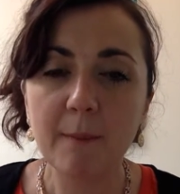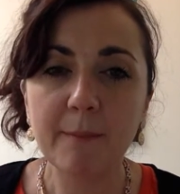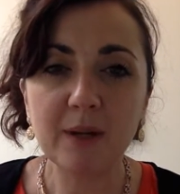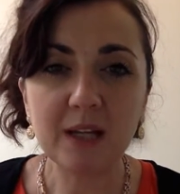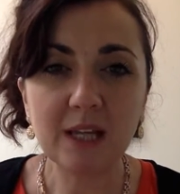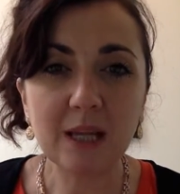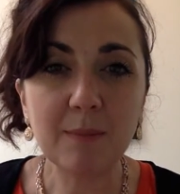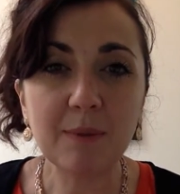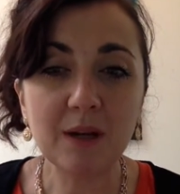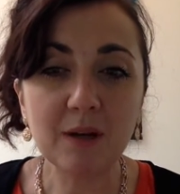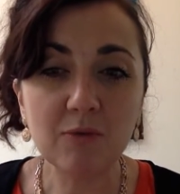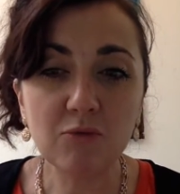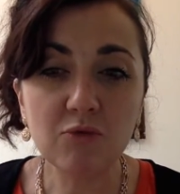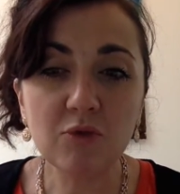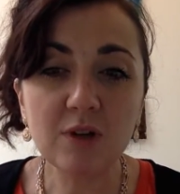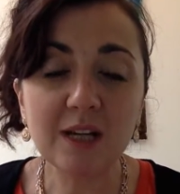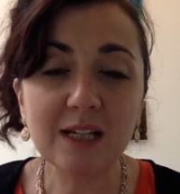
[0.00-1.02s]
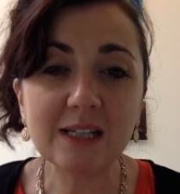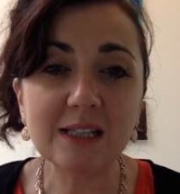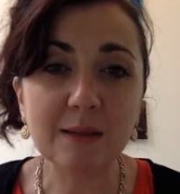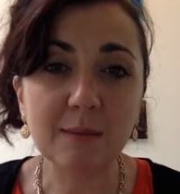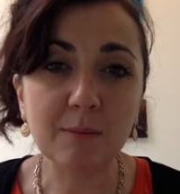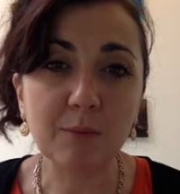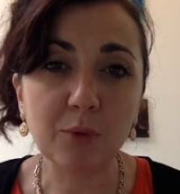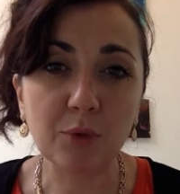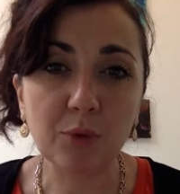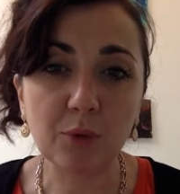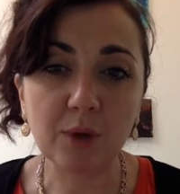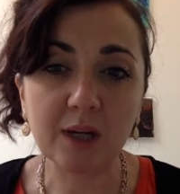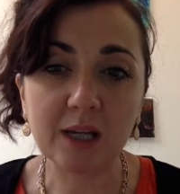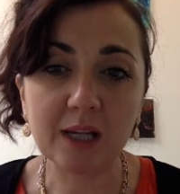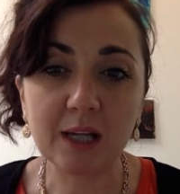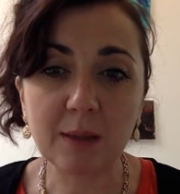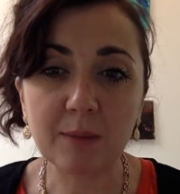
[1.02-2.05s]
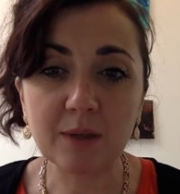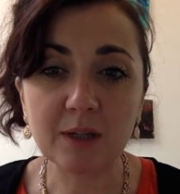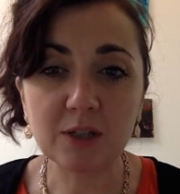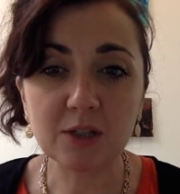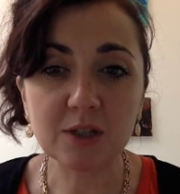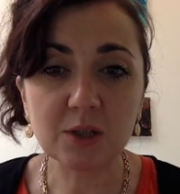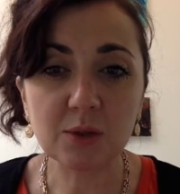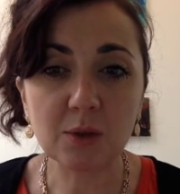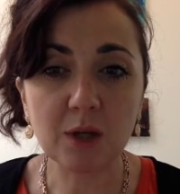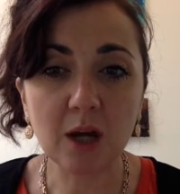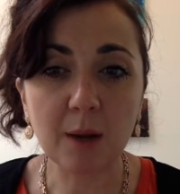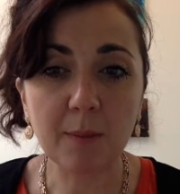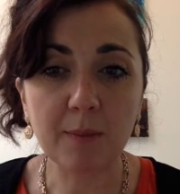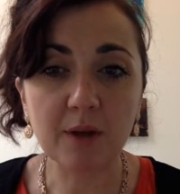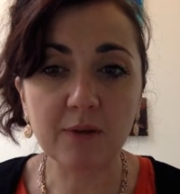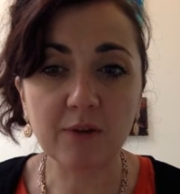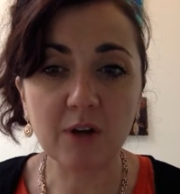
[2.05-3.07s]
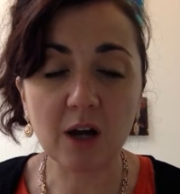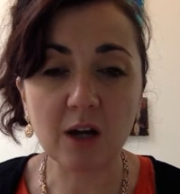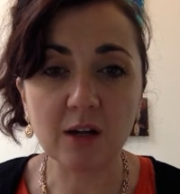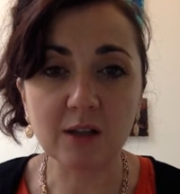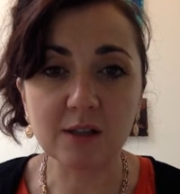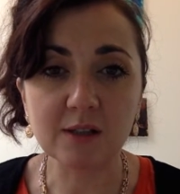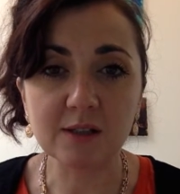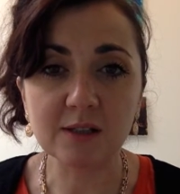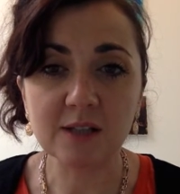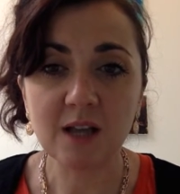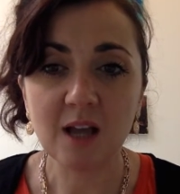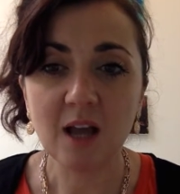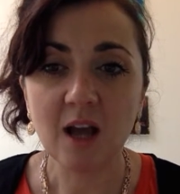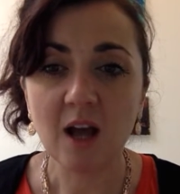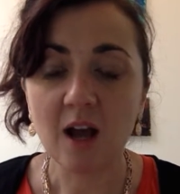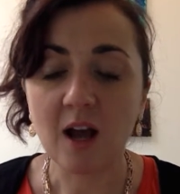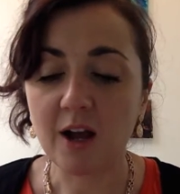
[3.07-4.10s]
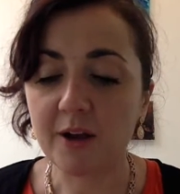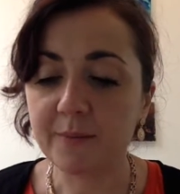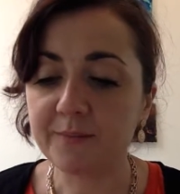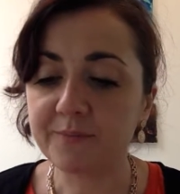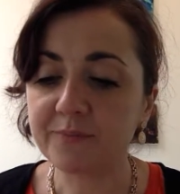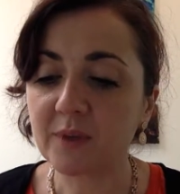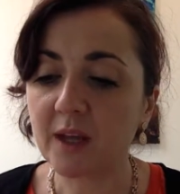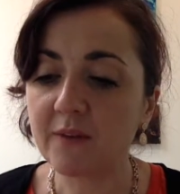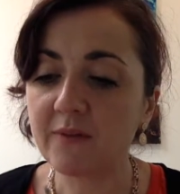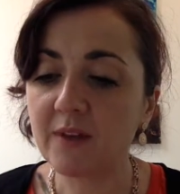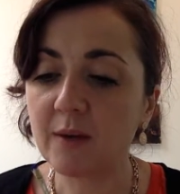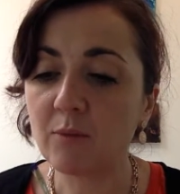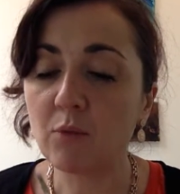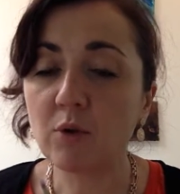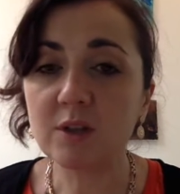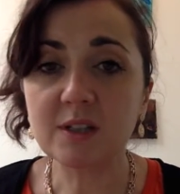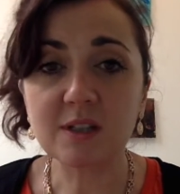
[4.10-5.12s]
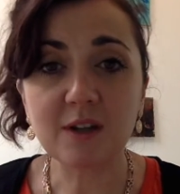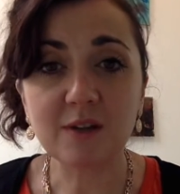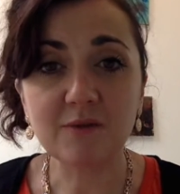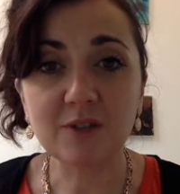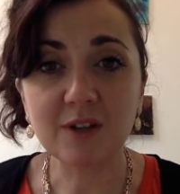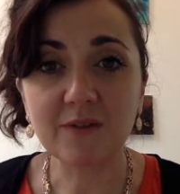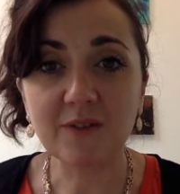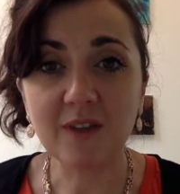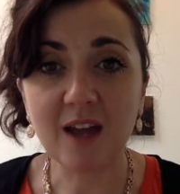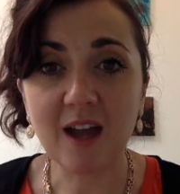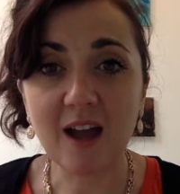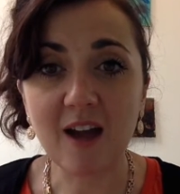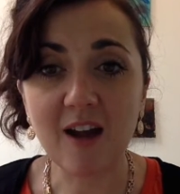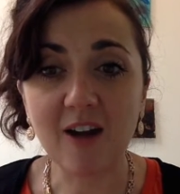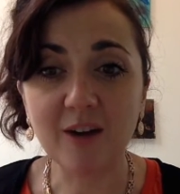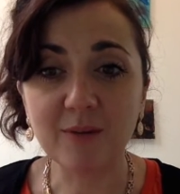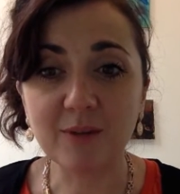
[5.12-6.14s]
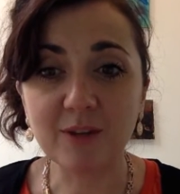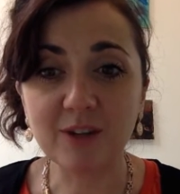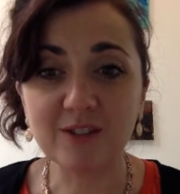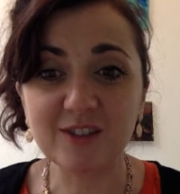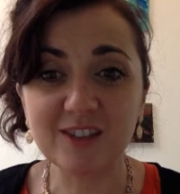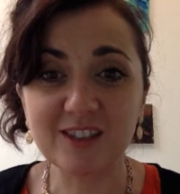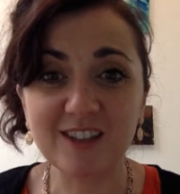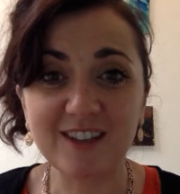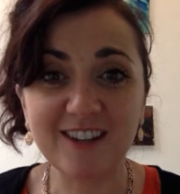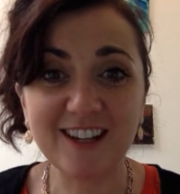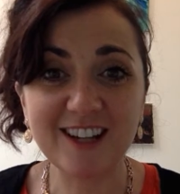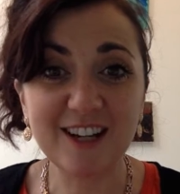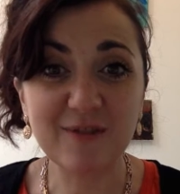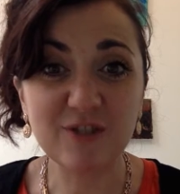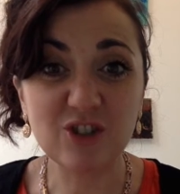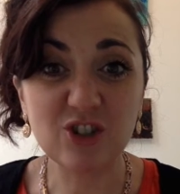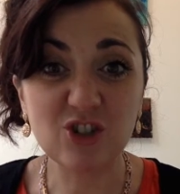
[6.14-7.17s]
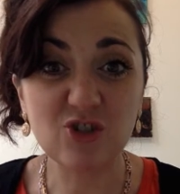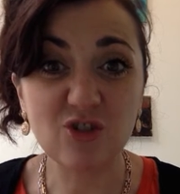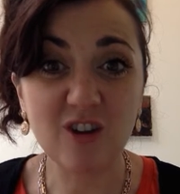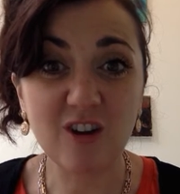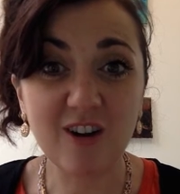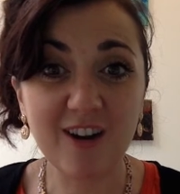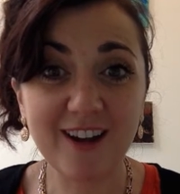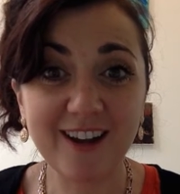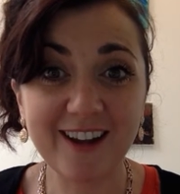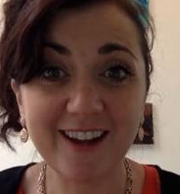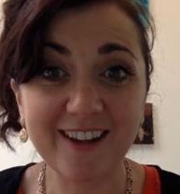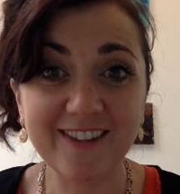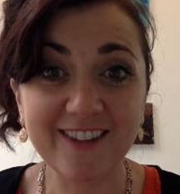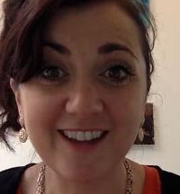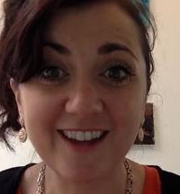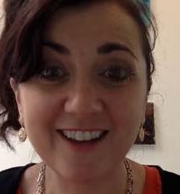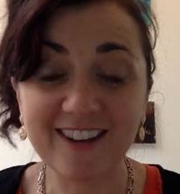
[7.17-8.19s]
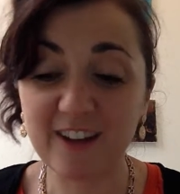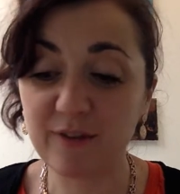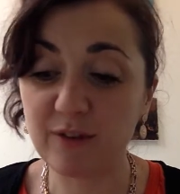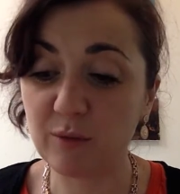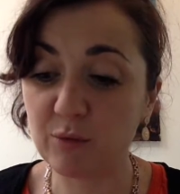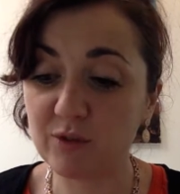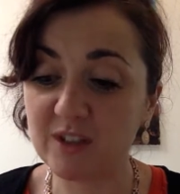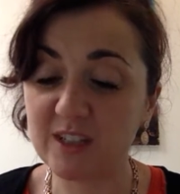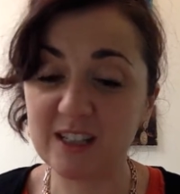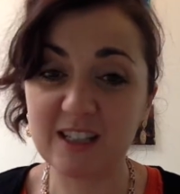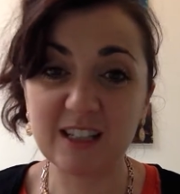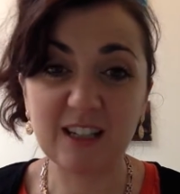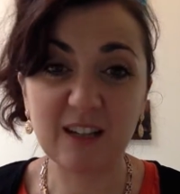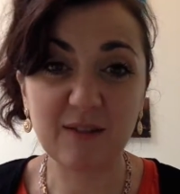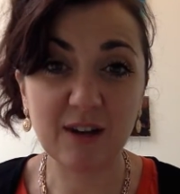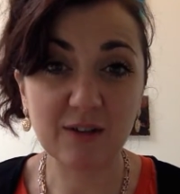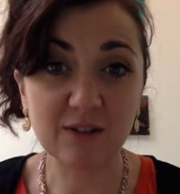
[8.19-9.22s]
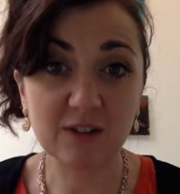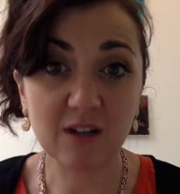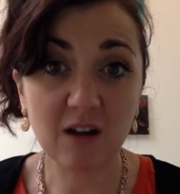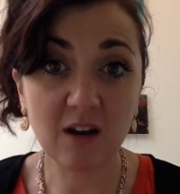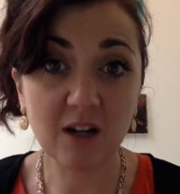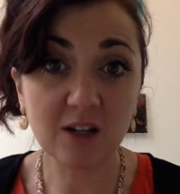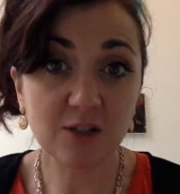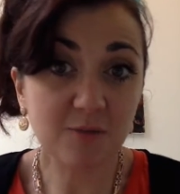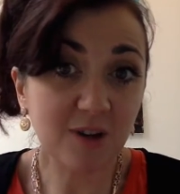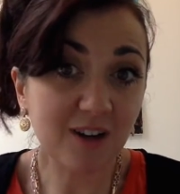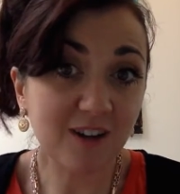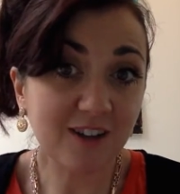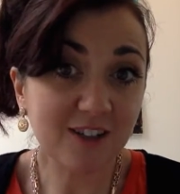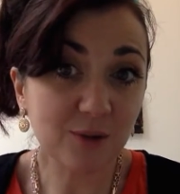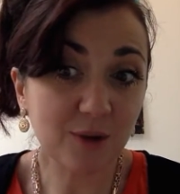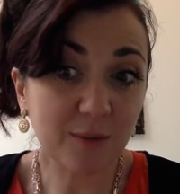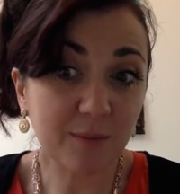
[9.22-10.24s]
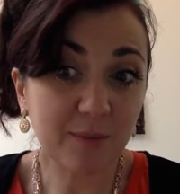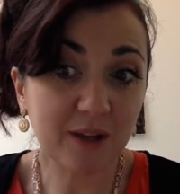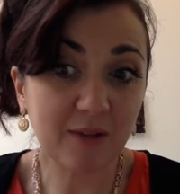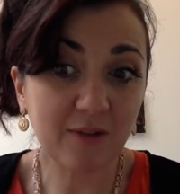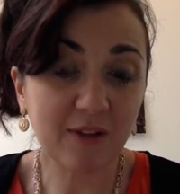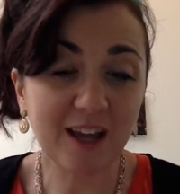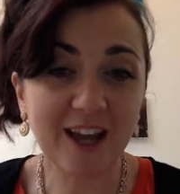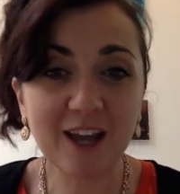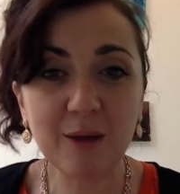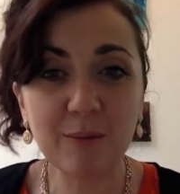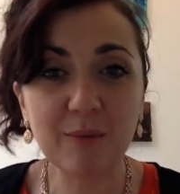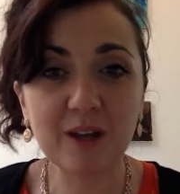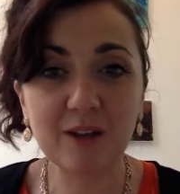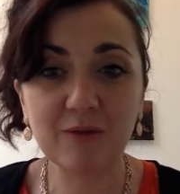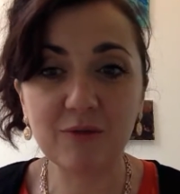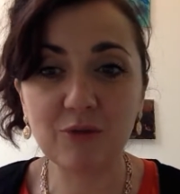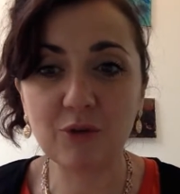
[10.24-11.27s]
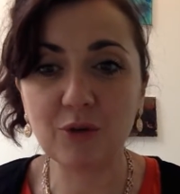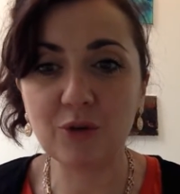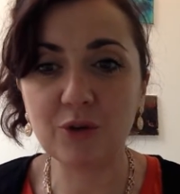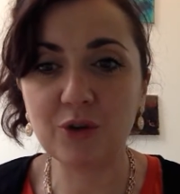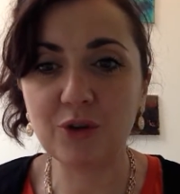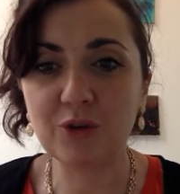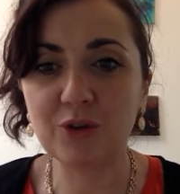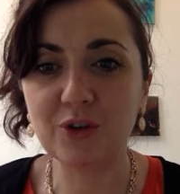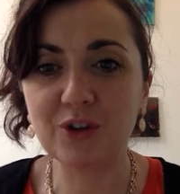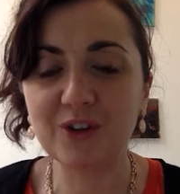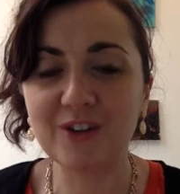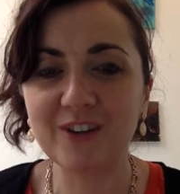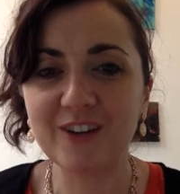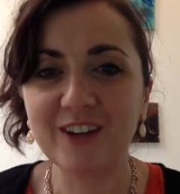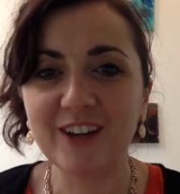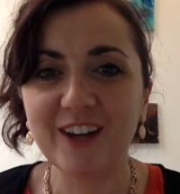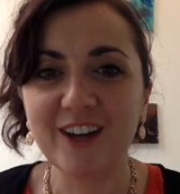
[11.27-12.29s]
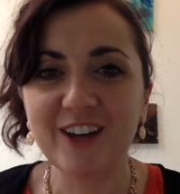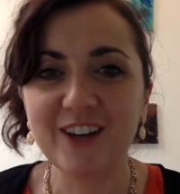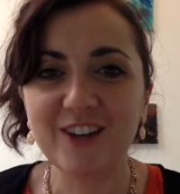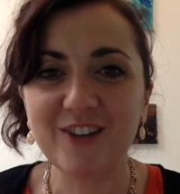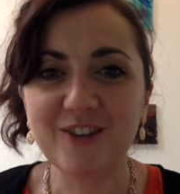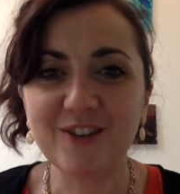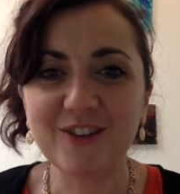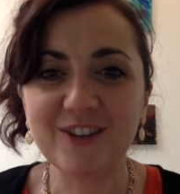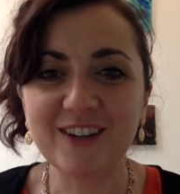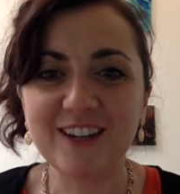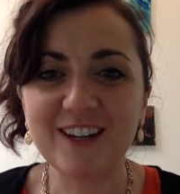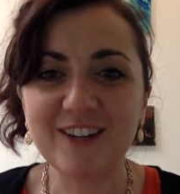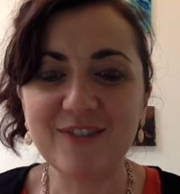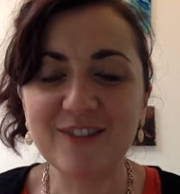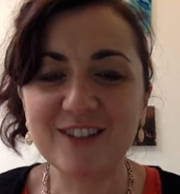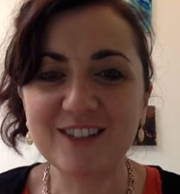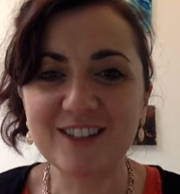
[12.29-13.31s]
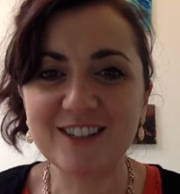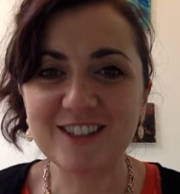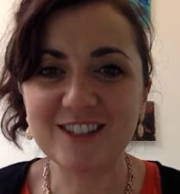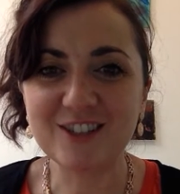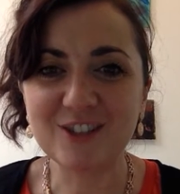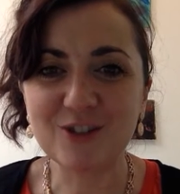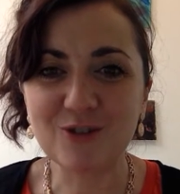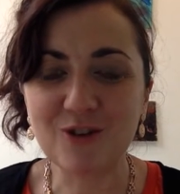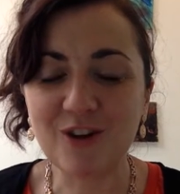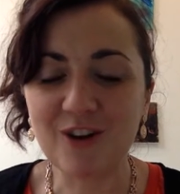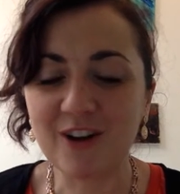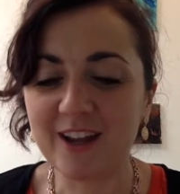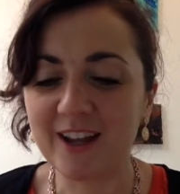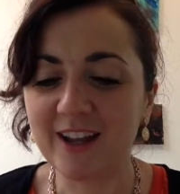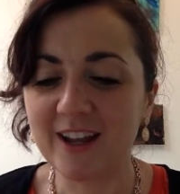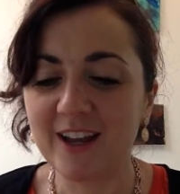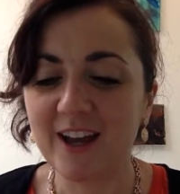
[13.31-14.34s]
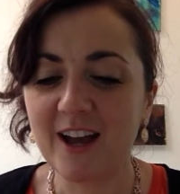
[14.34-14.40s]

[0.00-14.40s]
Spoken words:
but keeping it really simple and keeping it just to a couple of colours. And then once I've done that, I'm going to leave it to dry. And then if it wanted to live outside, you might like to add PVA, but if not, you can leave it to dry.